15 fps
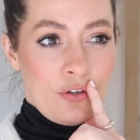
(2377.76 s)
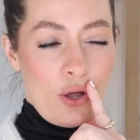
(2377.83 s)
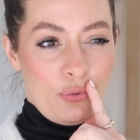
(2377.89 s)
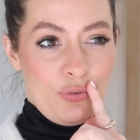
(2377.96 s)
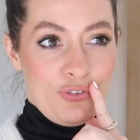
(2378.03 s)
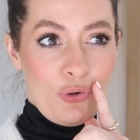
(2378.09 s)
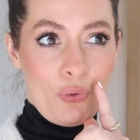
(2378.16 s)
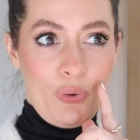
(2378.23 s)
No,
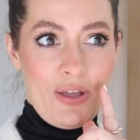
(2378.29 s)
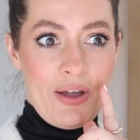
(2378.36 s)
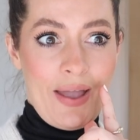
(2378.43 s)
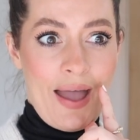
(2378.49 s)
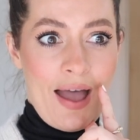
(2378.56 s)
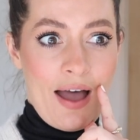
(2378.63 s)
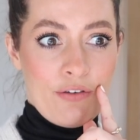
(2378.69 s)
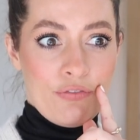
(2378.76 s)
surely I
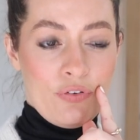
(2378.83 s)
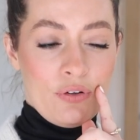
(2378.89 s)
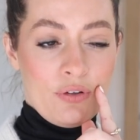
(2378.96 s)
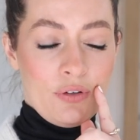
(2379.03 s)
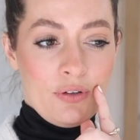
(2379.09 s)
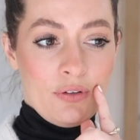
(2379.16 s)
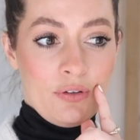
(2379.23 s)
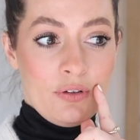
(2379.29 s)
have.
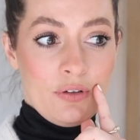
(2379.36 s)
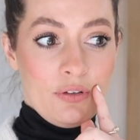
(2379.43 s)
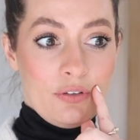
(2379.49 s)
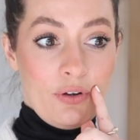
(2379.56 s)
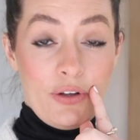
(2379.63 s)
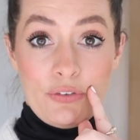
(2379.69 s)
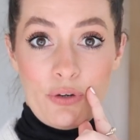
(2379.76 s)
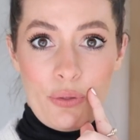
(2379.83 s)

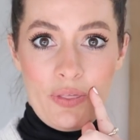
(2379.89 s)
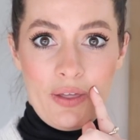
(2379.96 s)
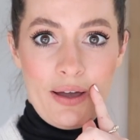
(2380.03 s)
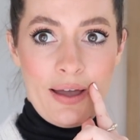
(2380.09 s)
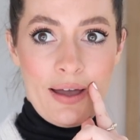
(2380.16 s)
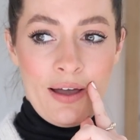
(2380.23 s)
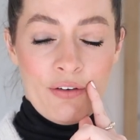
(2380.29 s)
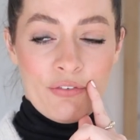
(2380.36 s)
Yeah, I don't think
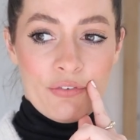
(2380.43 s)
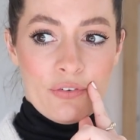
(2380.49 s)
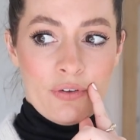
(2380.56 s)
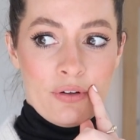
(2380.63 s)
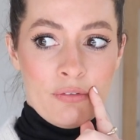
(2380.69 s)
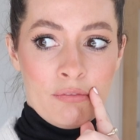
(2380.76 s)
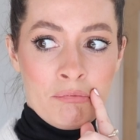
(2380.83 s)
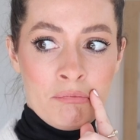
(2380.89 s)
I have.
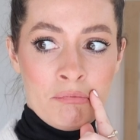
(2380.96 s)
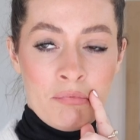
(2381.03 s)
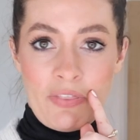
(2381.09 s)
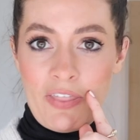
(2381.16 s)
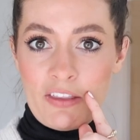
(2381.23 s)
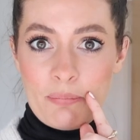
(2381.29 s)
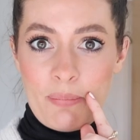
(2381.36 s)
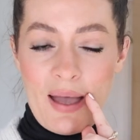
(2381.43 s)

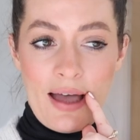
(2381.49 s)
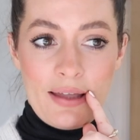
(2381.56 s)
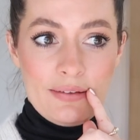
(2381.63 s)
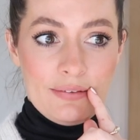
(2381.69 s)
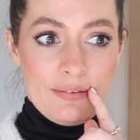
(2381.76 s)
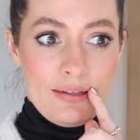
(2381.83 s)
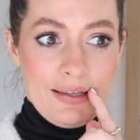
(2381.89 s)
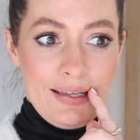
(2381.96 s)
That's bad,
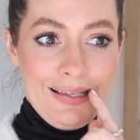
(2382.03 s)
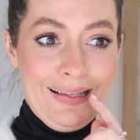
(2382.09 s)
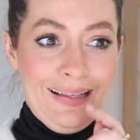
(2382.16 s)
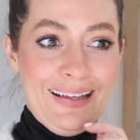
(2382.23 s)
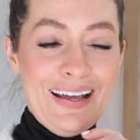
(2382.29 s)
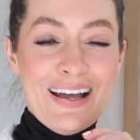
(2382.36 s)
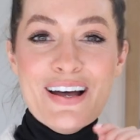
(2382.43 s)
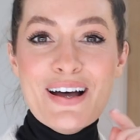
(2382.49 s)
isn't
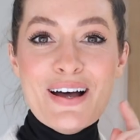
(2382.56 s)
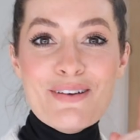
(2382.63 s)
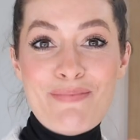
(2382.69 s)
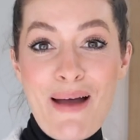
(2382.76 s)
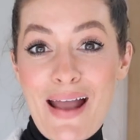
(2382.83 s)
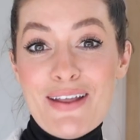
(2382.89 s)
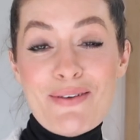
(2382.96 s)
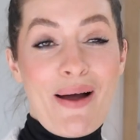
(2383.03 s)

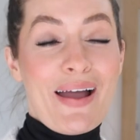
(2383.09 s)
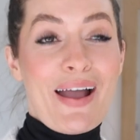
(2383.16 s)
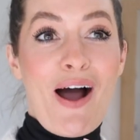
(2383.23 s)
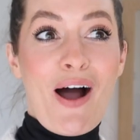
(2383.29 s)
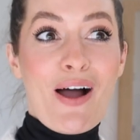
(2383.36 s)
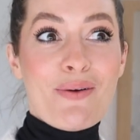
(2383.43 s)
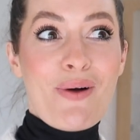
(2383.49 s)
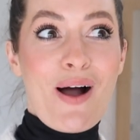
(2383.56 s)
it? but anyway,
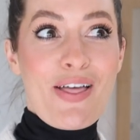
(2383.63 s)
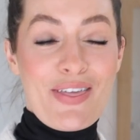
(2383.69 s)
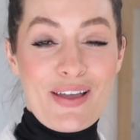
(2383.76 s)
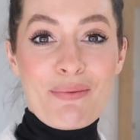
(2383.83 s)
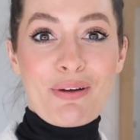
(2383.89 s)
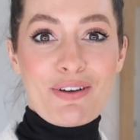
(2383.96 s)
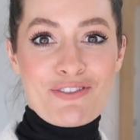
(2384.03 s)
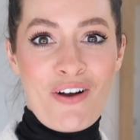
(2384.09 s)
I, I
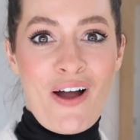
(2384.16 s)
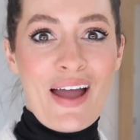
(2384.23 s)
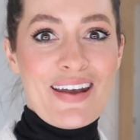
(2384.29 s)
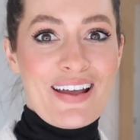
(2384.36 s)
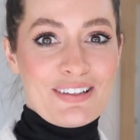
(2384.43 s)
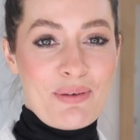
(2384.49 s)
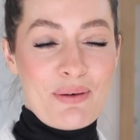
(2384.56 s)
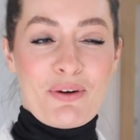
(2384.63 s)
think I'm gonna try
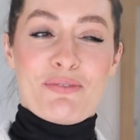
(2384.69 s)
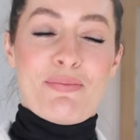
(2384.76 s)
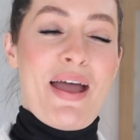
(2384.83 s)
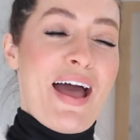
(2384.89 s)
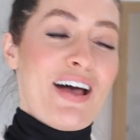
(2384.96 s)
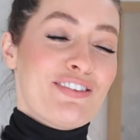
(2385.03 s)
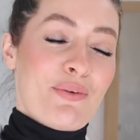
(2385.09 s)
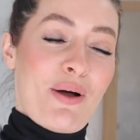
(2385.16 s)
it next time I wash my
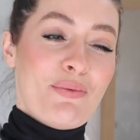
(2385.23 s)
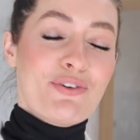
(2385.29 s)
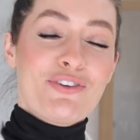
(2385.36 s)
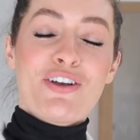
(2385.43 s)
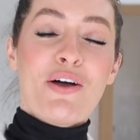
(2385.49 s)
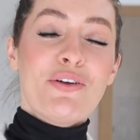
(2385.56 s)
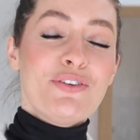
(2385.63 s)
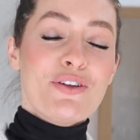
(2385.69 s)
hair, so I will
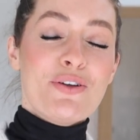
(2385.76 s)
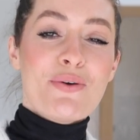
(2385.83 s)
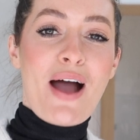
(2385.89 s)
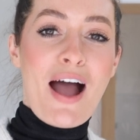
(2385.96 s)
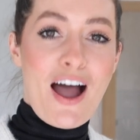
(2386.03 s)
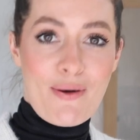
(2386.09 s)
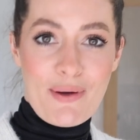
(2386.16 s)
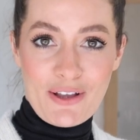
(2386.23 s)
show you
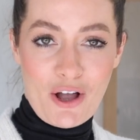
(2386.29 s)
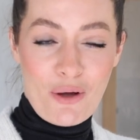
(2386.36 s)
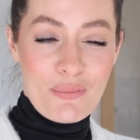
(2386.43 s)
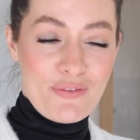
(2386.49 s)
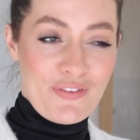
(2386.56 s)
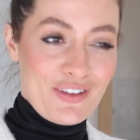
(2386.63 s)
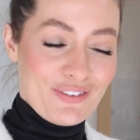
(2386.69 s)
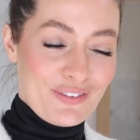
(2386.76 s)
how I get on
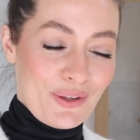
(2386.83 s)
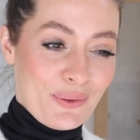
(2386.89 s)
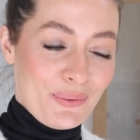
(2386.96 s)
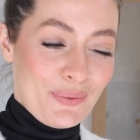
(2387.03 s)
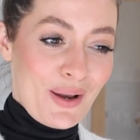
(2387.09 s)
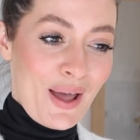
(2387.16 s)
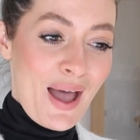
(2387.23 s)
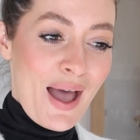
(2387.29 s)
with it
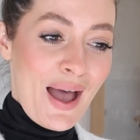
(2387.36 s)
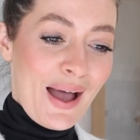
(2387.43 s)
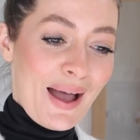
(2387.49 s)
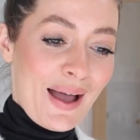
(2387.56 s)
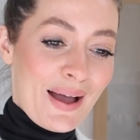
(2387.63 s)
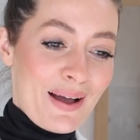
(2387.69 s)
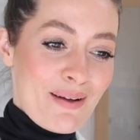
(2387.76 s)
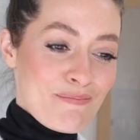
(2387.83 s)
soon.
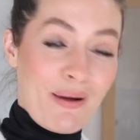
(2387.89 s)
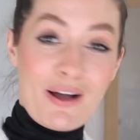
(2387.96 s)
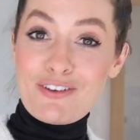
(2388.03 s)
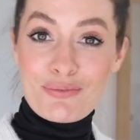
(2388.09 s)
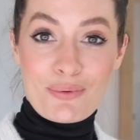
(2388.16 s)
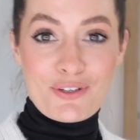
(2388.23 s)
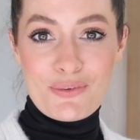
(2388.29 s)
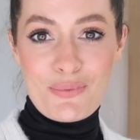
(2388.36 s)
Um, but I
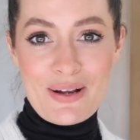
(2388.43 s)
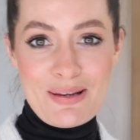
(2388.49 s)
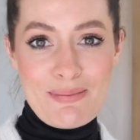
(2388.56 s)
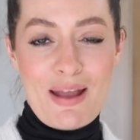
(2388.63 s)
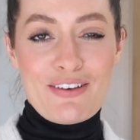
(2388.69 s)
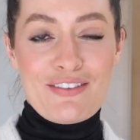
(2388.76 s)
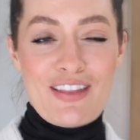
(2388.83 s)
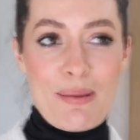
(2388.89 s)
just wanted to quickly
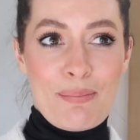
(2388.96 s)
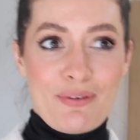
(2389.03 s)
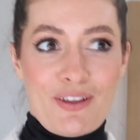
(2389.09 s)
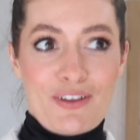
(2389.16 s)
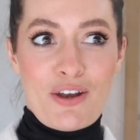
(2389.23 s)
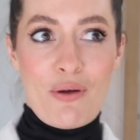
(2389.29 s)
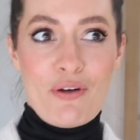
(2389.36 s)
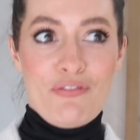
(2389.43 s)
mention that
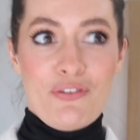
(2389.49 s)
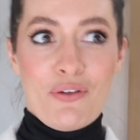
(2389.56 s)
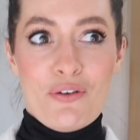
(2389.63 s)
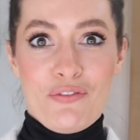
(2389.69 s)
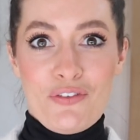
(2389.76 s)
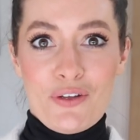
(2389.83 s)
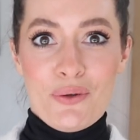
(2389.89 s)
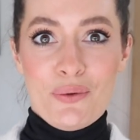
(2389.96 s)
because I know a few
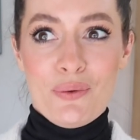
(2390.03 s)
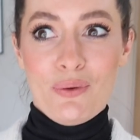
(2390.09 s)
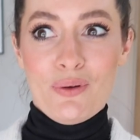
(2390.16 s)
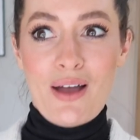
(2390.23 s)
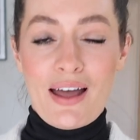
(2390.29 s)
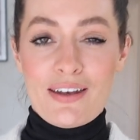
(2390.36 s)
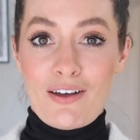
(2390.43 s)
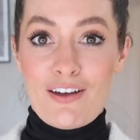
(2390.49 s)
of
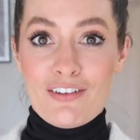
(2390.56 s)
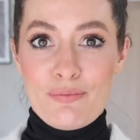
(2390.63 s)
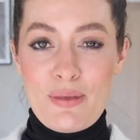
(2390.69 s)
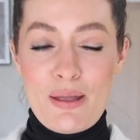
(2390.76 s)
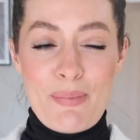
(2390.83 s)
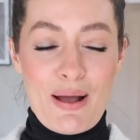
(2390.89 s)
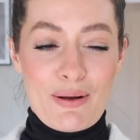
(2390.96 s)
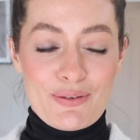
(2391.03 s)
you had asked
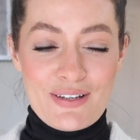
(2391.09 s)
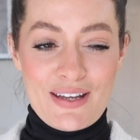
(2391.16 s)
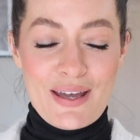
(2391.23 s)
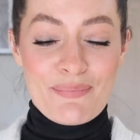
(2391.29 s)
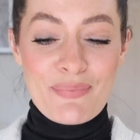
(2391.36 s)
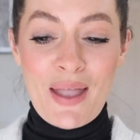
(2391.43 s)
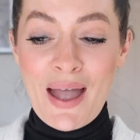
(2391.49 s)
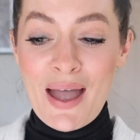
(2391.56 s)
me about
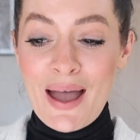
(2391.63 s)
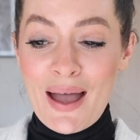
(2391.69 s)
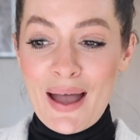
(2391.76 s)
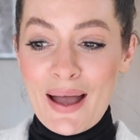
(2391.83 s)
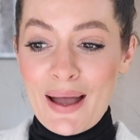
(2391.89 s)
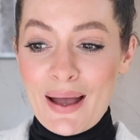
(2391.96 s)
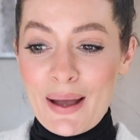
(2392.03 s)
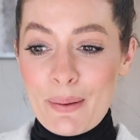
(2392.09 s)
it.
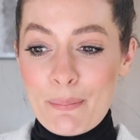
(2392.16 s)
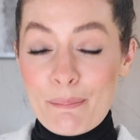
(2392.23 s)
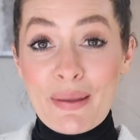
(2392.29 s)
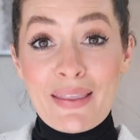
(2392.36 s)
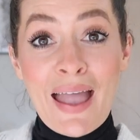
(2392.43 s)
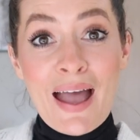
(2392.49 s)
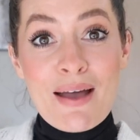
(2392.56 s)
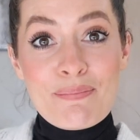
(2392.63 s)
Um,
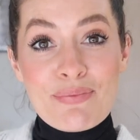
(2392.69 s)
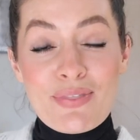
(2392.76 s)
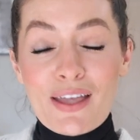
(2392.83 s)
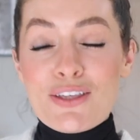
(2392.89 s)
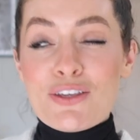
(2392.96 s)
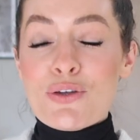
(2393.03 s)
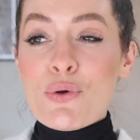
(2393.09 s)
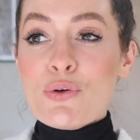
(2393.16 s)
but yeah,
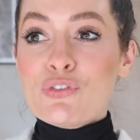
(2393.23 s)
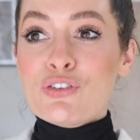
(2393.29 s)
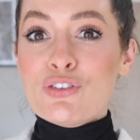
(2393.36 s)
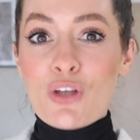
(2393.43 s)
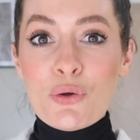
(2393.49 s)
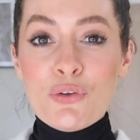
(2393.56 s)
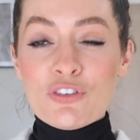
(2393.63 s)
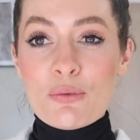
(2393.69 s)
thank you
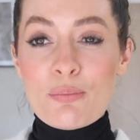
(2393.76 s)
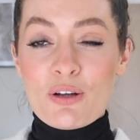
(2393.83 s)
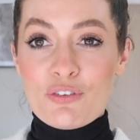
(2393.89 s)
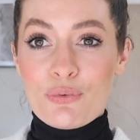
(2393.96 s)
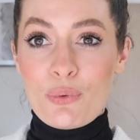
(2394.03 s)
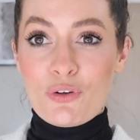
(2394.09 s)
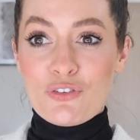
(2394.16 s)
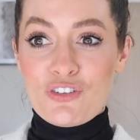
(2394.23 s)
so, so
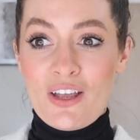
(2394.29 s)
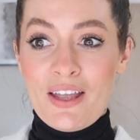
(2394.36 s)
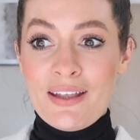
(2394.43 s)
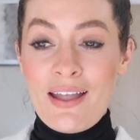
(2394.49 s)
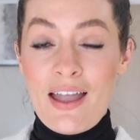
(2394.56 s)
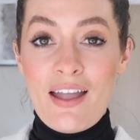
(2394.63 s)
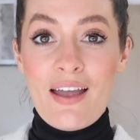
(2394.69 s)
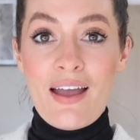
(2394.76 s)
much for
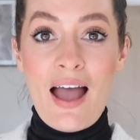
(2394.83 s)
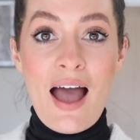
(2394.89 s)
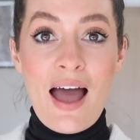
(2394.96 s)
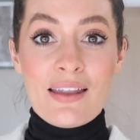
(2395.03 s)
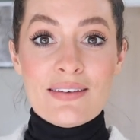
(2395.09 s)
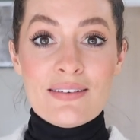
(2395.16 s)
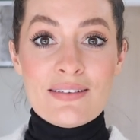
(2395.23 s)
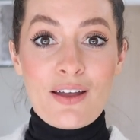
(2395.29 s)
watching
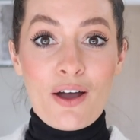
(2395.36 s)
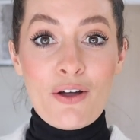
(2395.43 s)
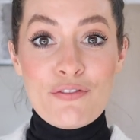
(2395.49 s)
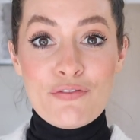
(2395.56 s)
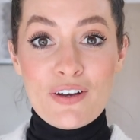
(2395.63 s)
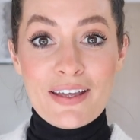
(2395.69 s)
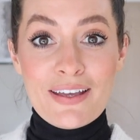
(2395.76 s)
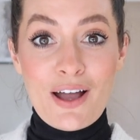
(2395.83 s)
and
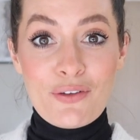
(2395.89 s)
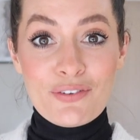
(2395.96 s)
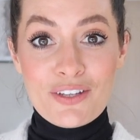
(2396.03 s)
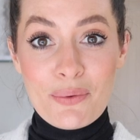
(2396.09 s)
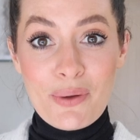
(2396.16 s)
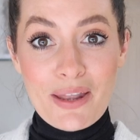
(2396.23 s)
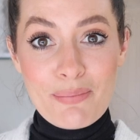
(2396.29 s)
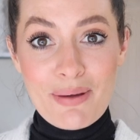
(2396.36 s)
hopefully I'll
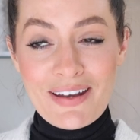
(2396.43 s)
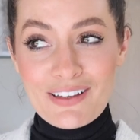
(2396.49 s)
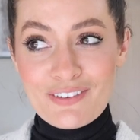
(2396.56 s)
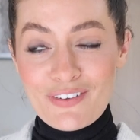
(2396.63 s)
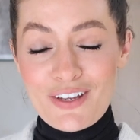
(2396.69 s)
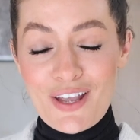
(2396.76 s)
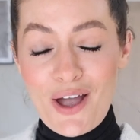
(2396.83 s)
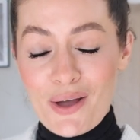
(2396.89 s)
see you again in my
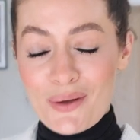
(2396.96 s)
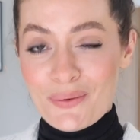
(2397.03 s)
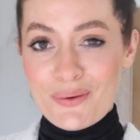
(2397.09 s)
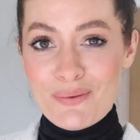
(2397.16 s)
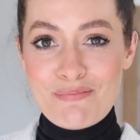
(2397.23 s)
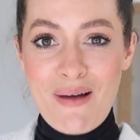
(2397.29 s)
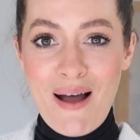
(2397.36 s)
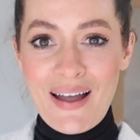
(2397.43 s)
next
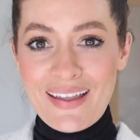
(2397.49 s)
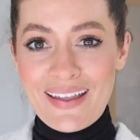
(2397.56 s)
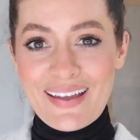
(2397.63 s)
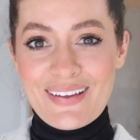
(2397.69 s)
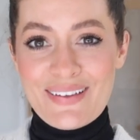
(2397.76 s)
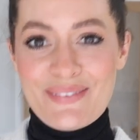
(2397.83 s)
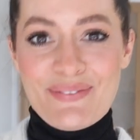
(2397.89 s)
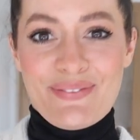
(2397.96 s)
video. Bye.